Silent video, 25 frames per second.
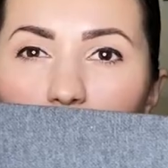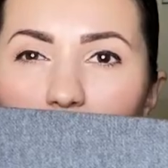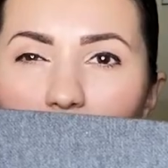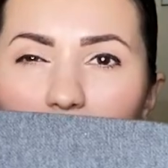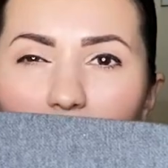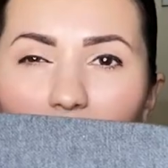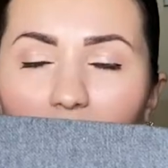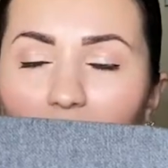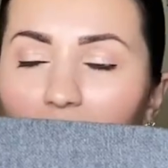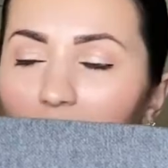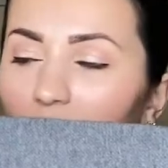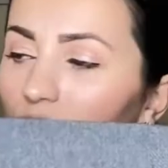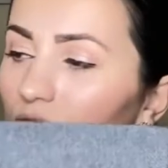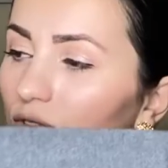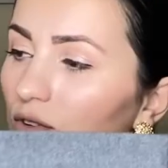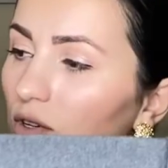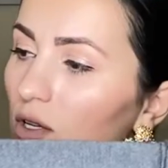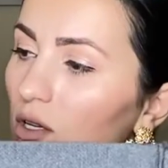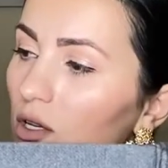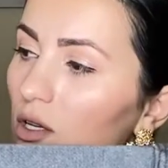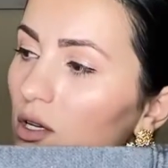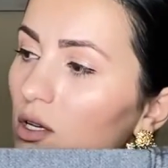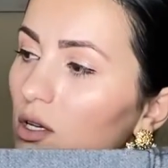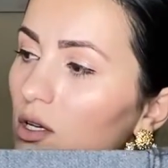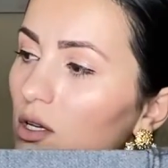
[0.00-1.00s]
sleeve.
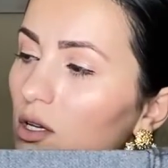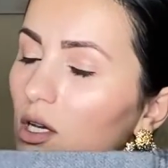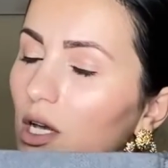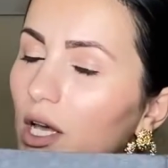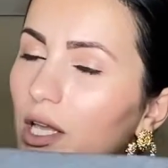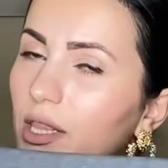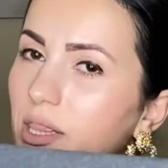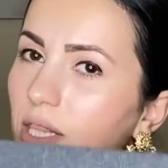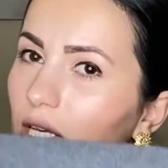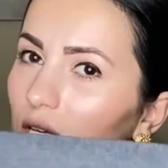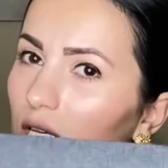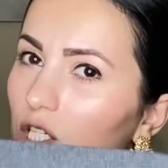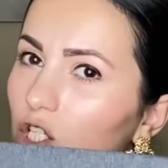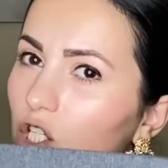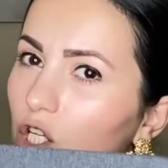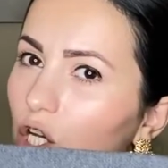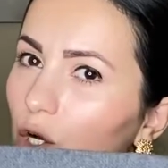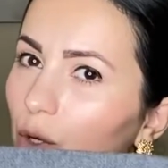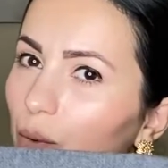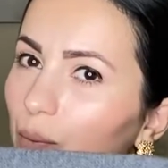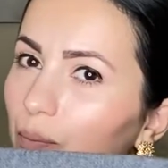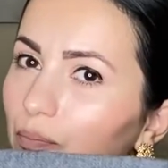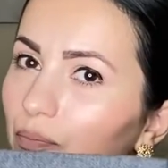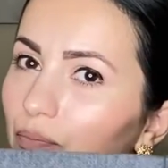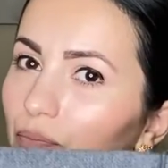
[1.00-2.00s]
I think
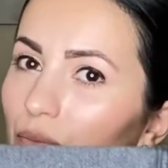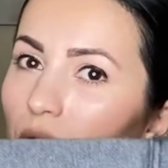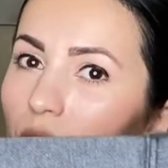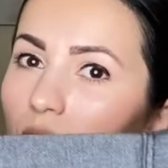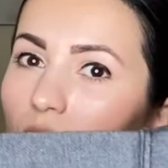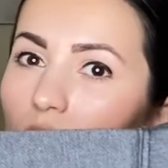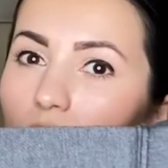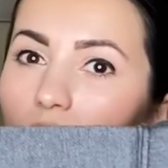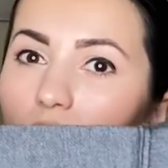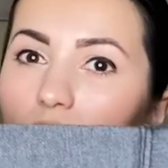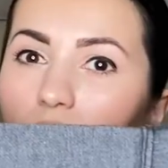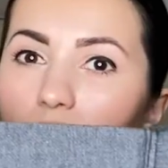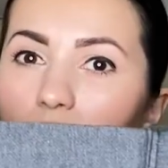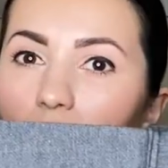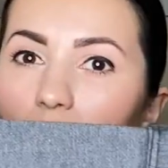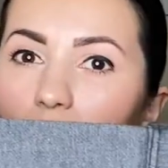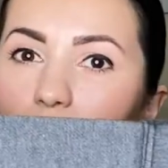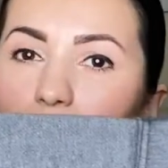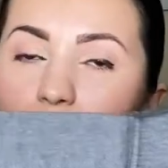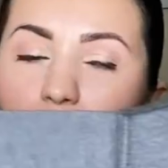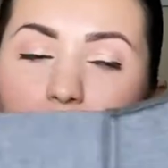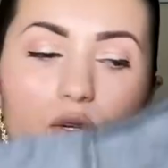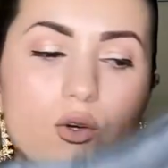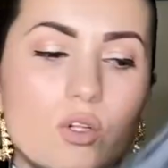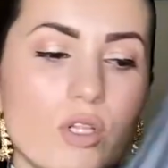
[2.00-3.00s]
so.
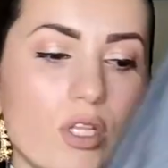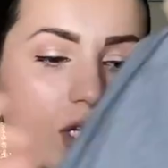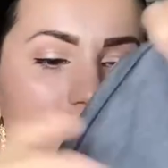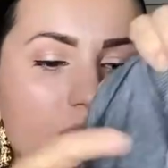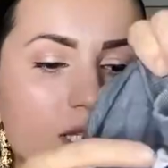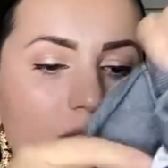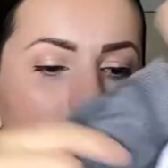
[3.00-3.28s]
So it looks